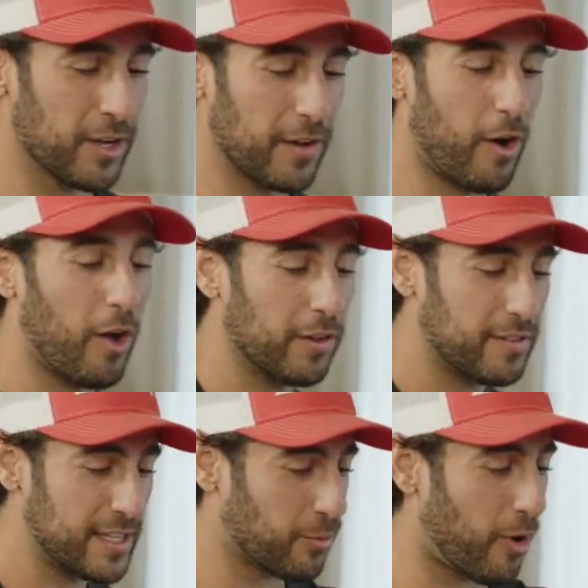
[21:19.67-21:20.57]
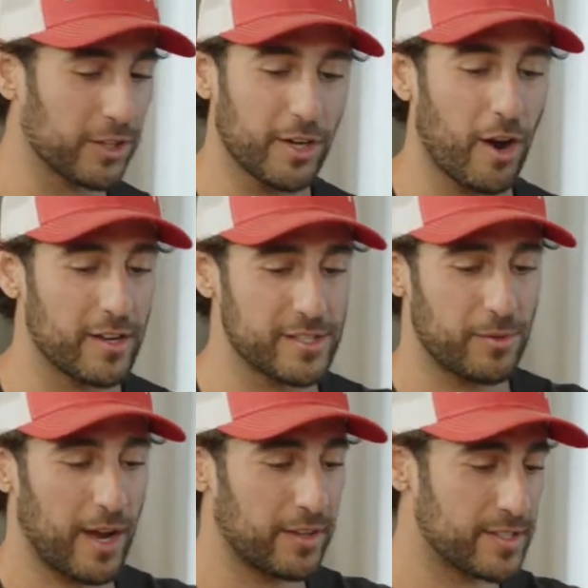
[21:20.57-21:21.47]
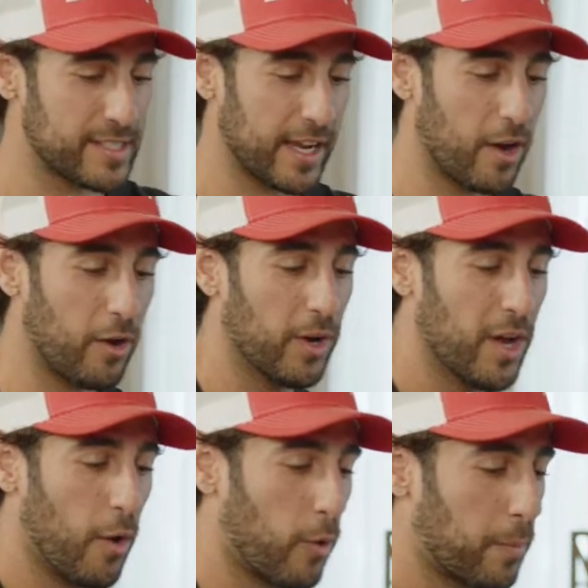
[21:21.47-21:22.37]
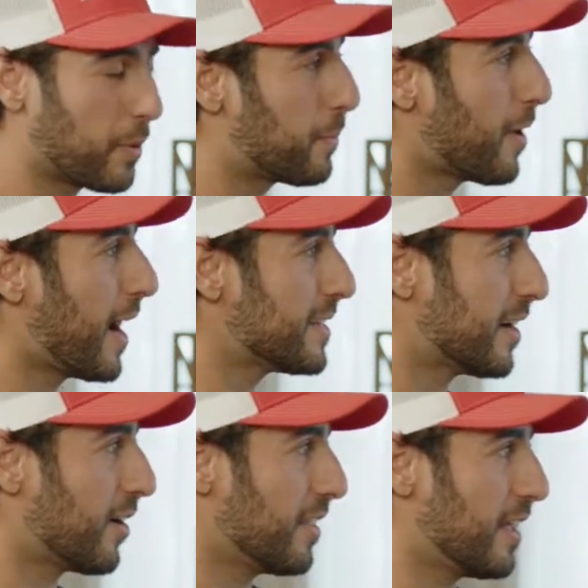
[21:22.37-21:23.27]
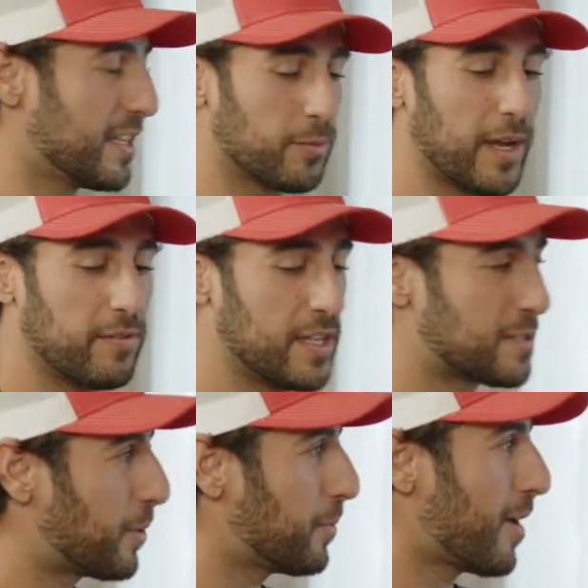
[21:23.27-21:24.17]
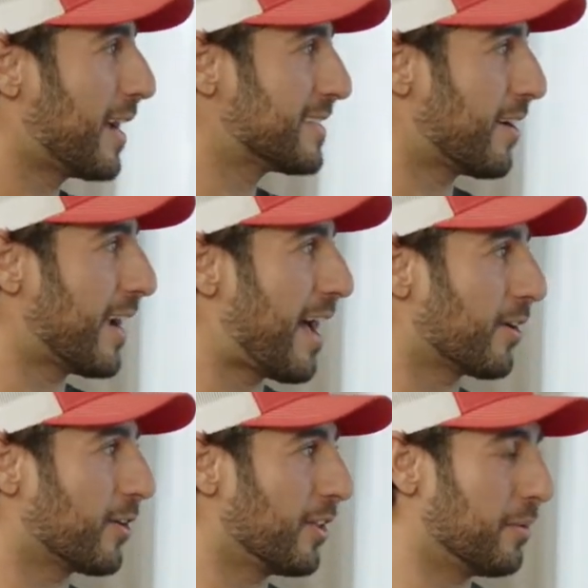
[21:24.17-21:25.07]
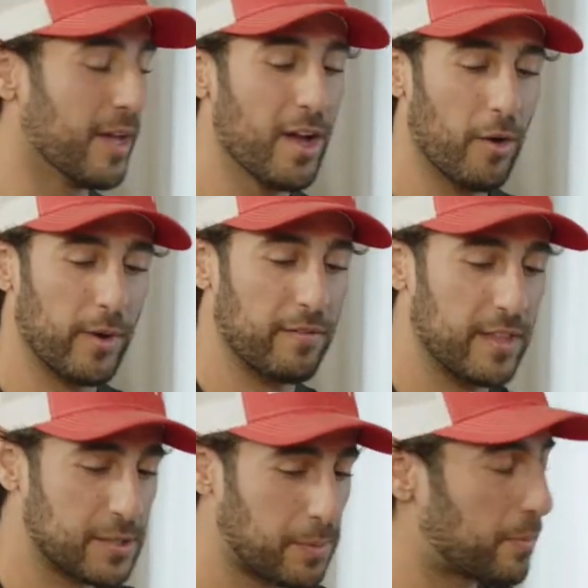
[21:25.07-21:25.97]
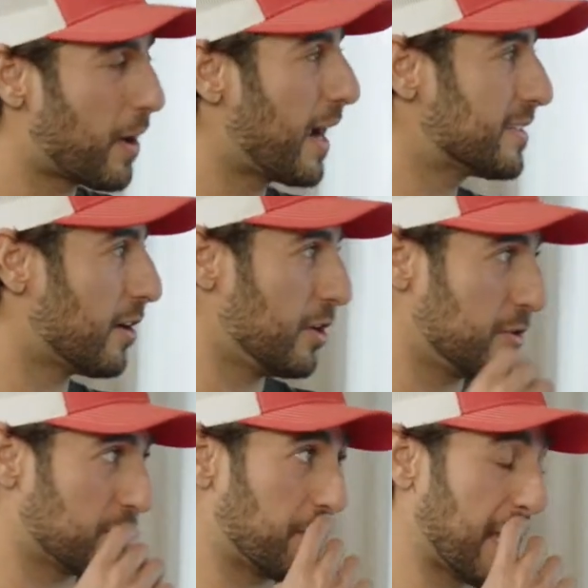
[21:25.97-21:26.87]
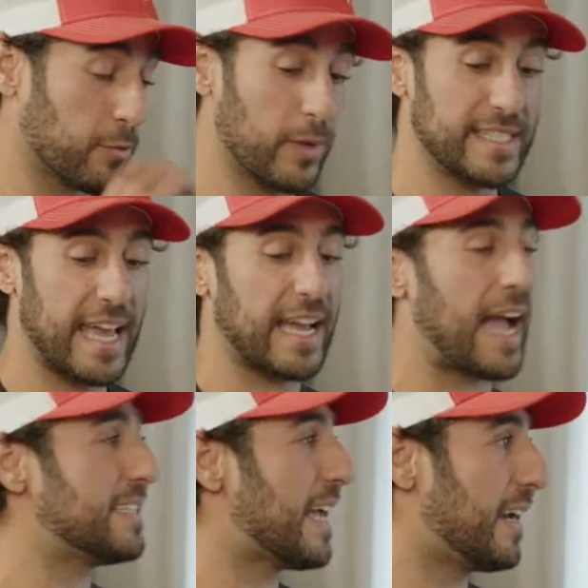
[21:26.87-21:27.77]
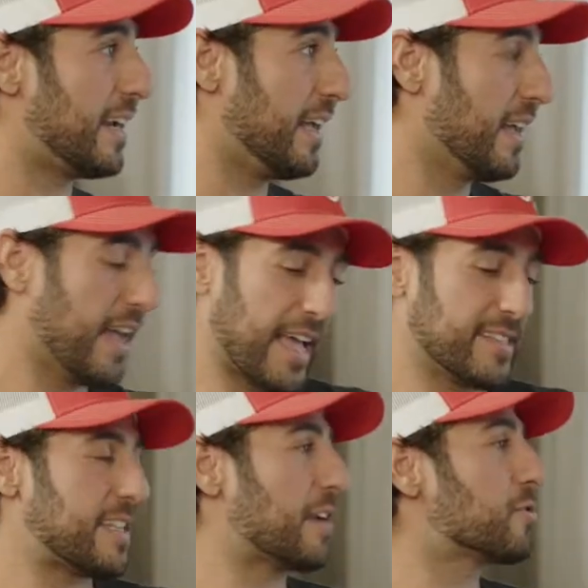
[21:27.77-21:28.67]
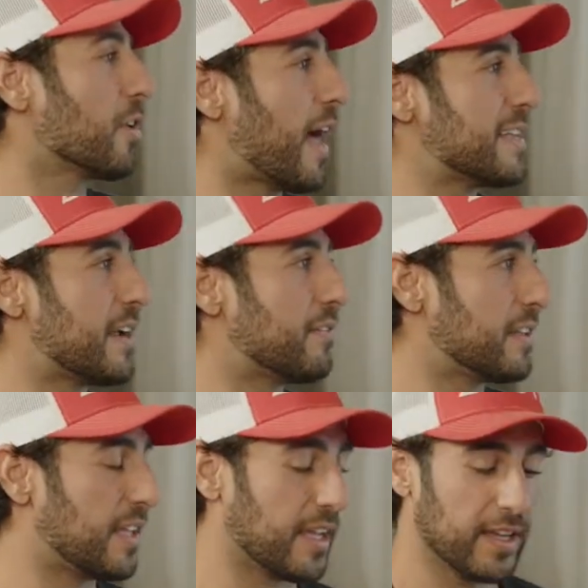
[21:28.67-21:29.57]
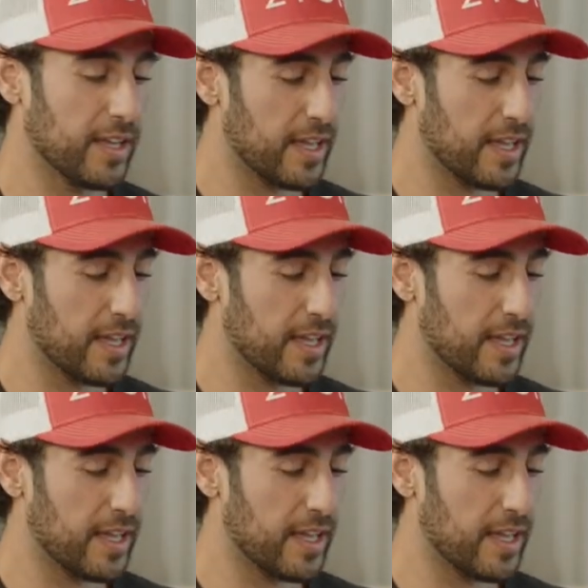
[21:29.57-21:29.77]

You have all of these walled gardens around that saying, oh, we're proprietary this, we have this proprietary algorithm, we have this proprietary user base, we take identity and centralize everything.